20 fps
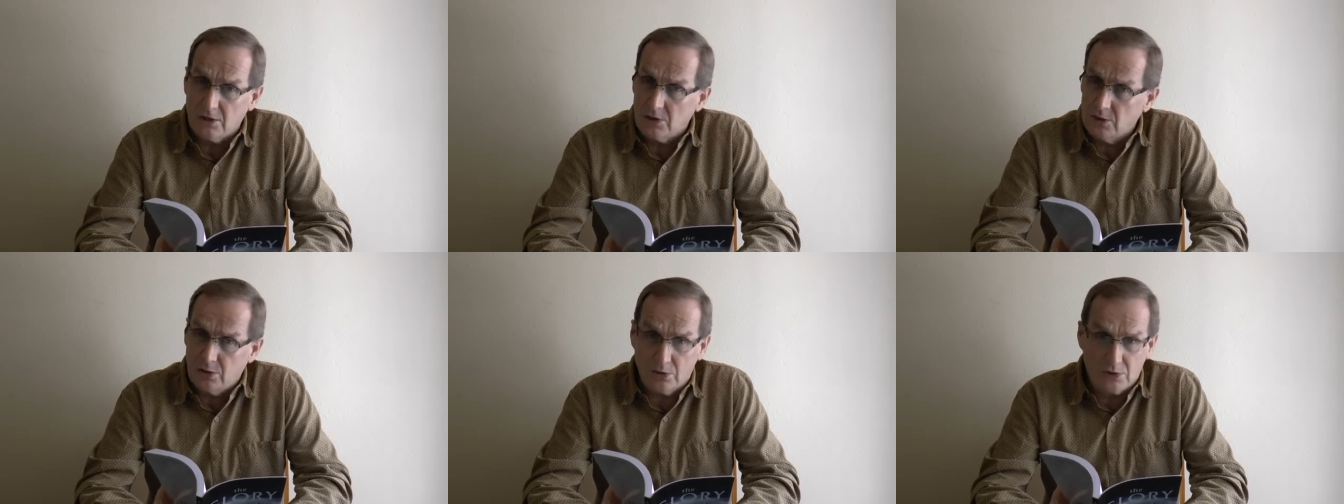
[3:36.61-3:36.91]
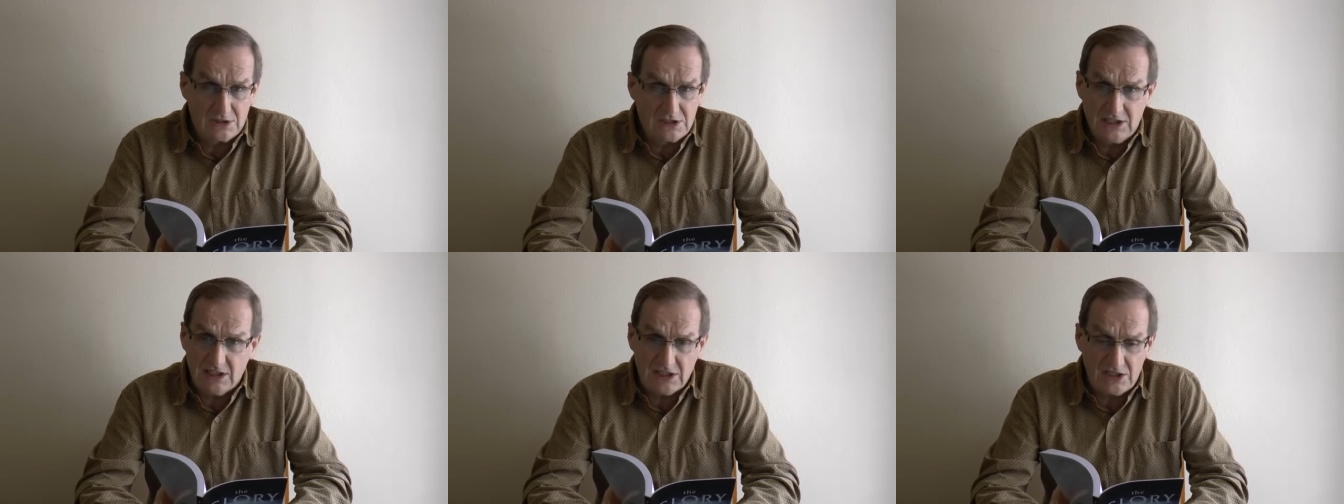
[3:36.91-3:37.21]

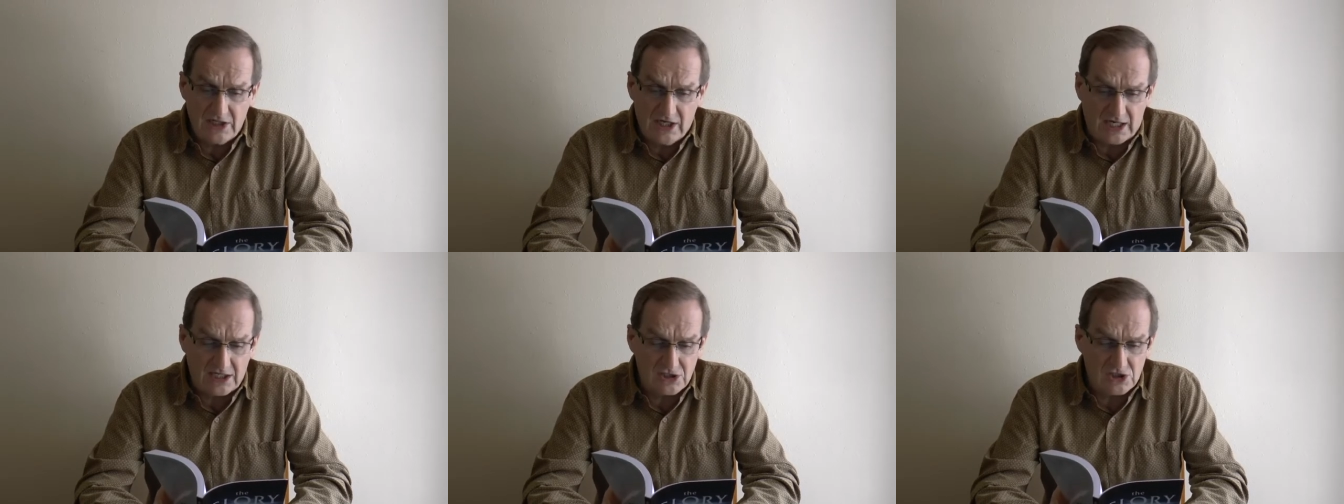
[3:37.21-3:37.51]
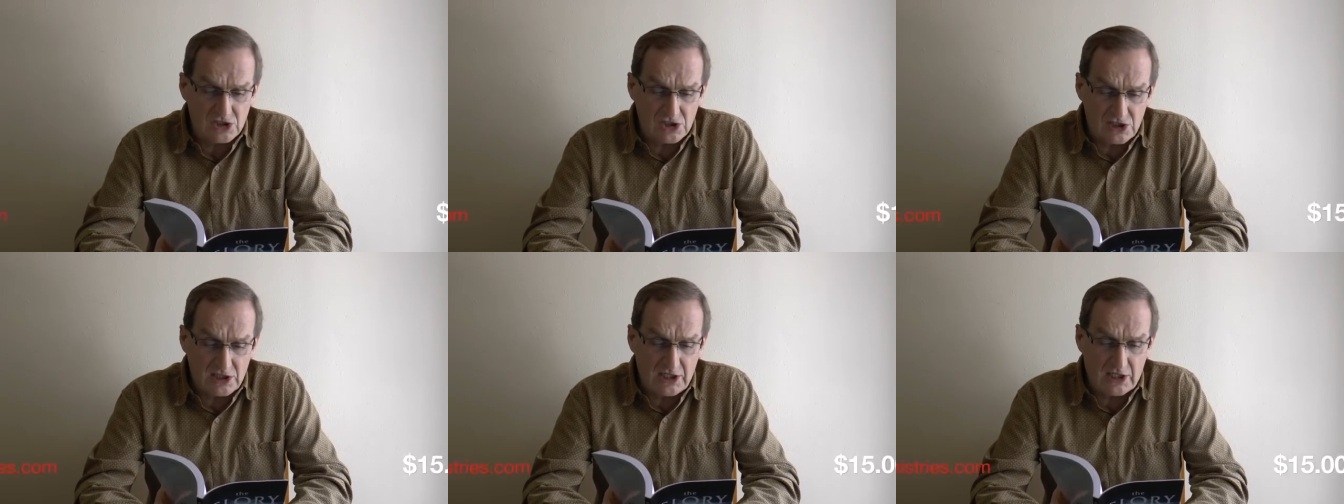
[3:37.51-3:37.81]
who did not
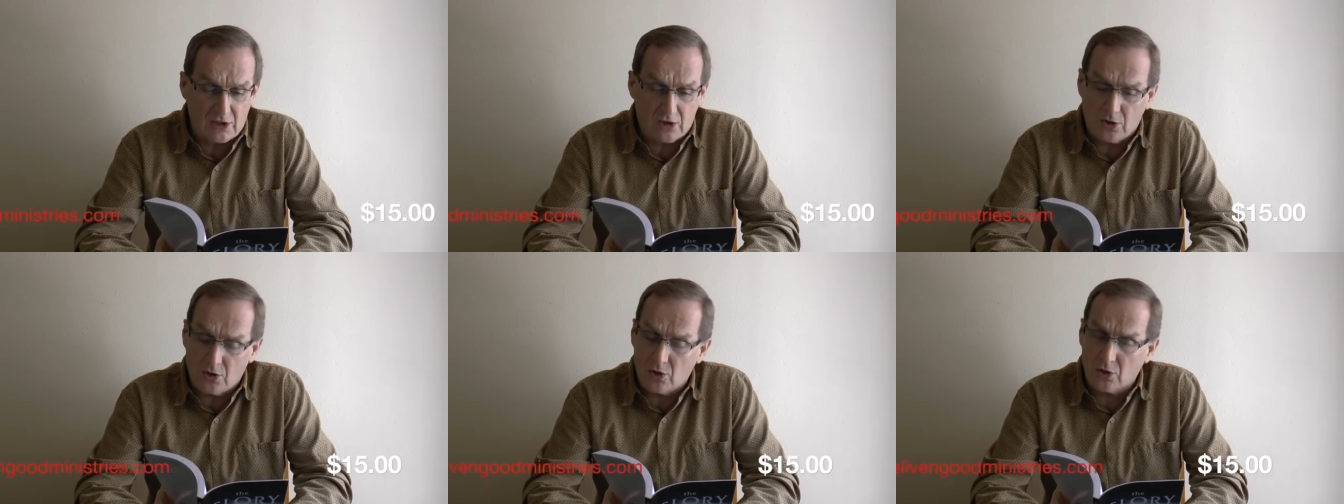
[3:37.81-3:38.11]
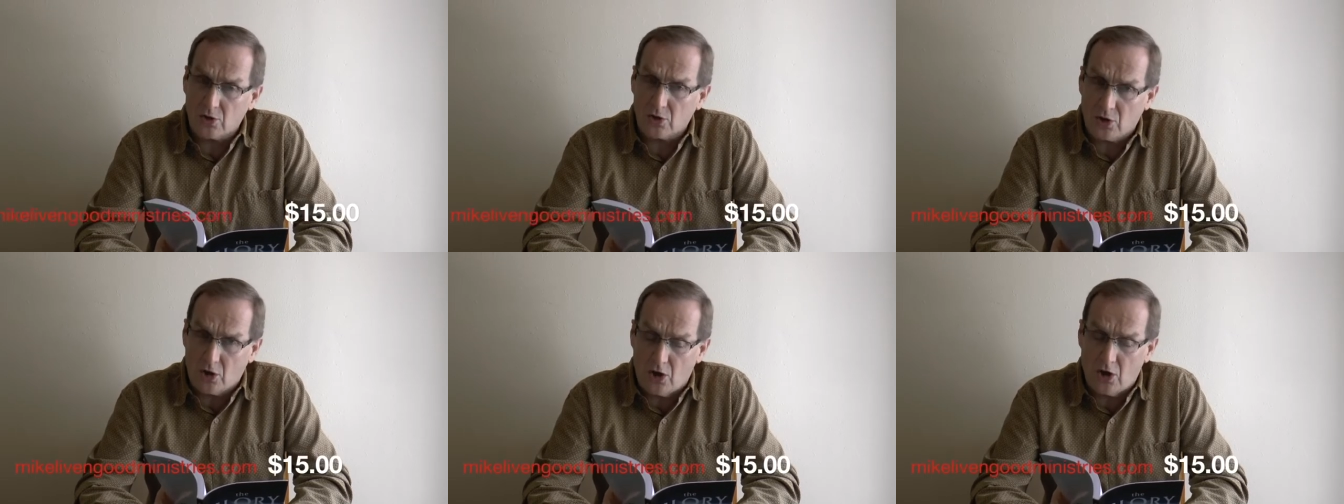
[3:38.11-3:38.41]
share
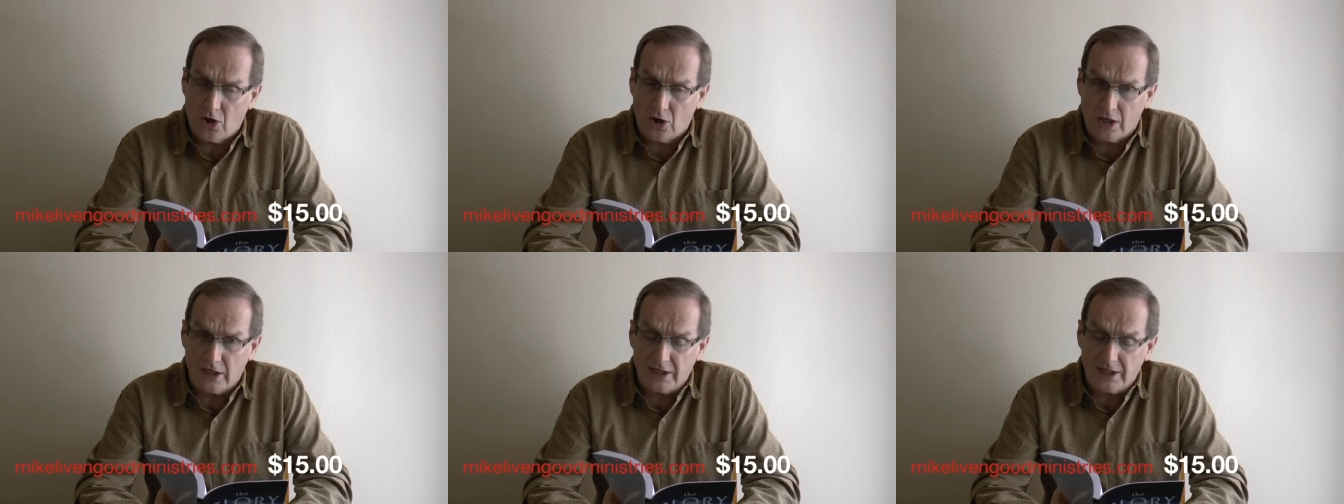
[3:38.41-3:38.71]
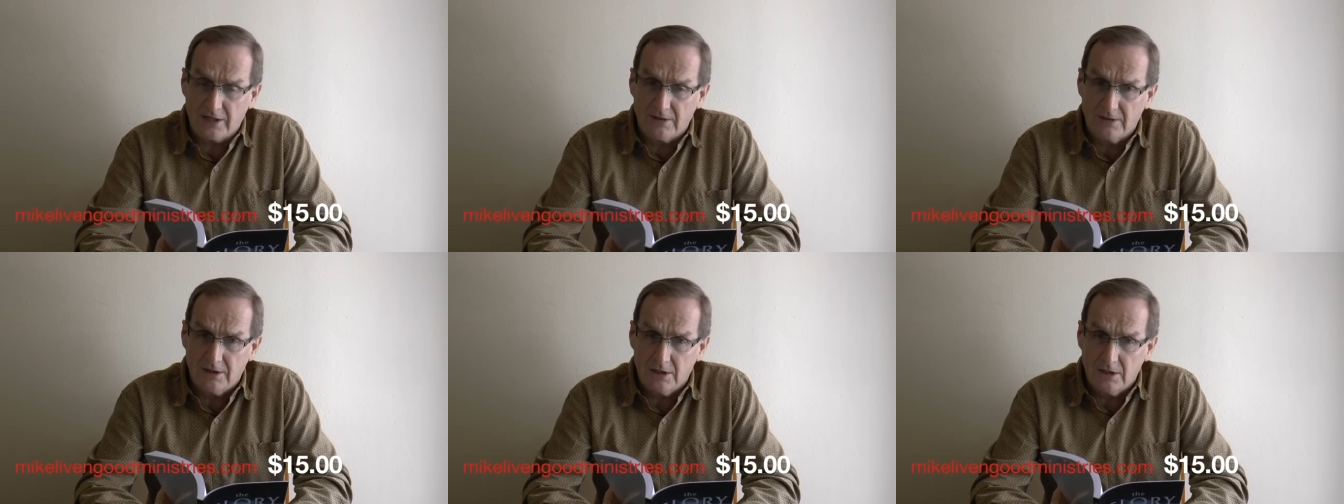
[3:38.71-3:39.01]
her
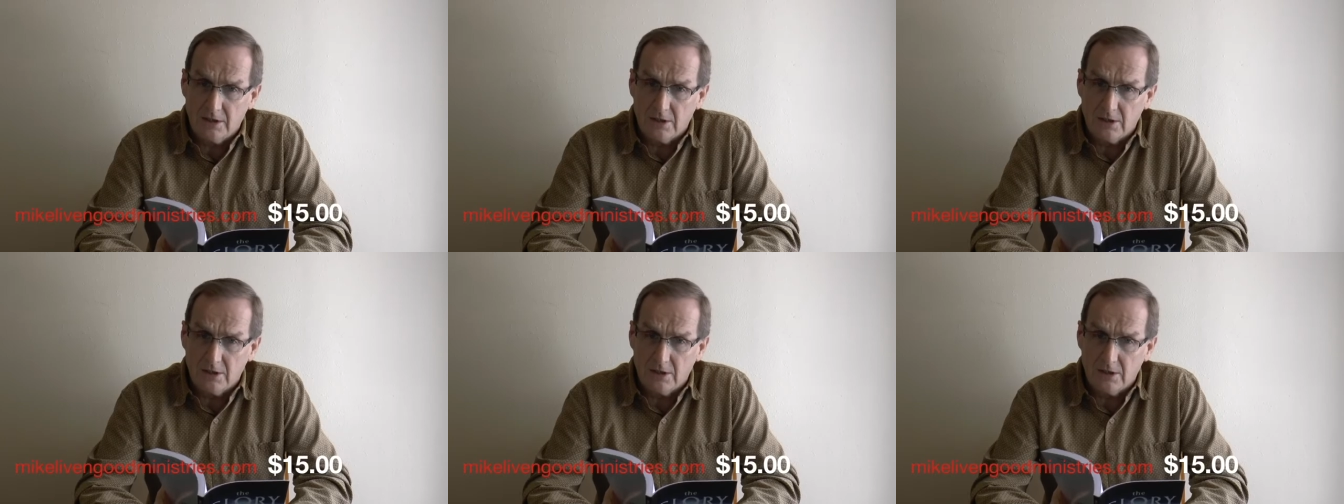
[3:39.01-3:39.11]
calling